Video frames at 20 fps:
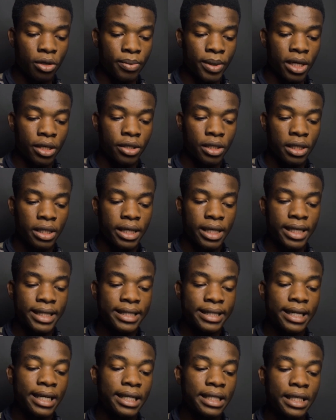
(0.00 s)
actually, a
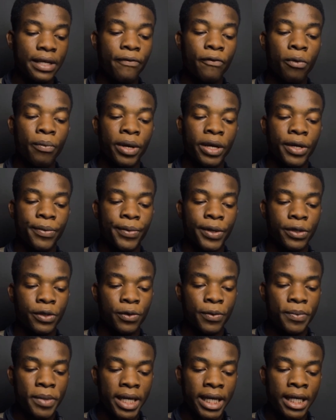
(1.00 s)
64
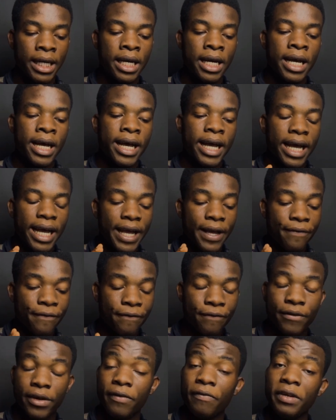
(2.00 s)
megapixel main, a
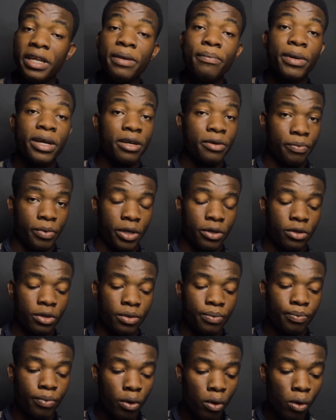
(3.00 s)
50
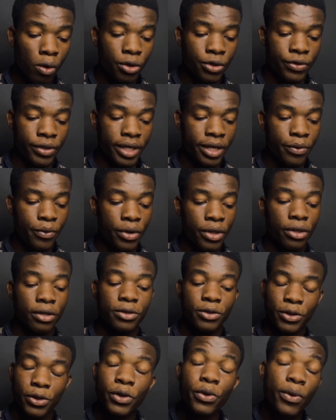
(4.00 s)
megapixel portrait with
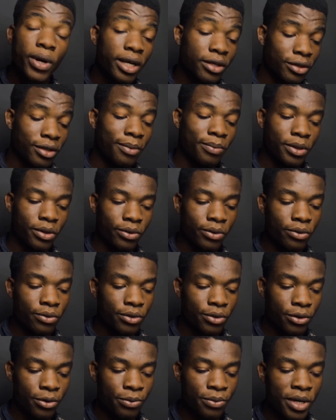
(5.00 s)
2x optical
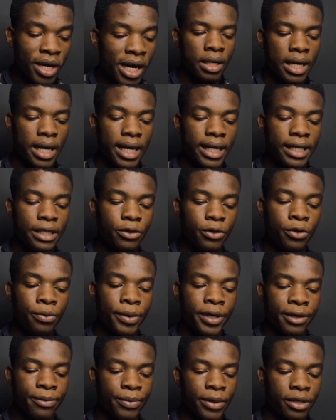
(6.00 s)
zoom, and a 2
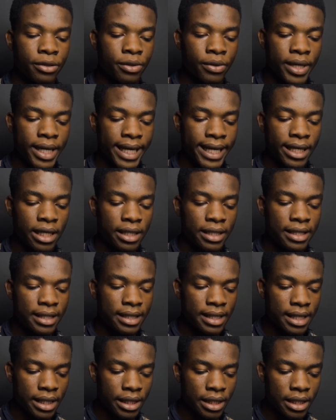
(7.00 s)
megapixel AI
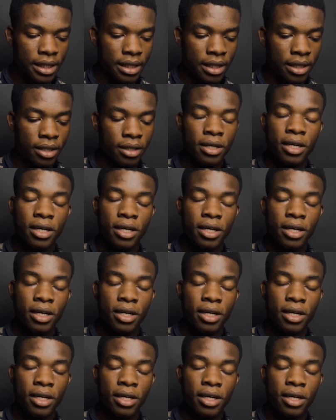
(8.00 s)
sensor.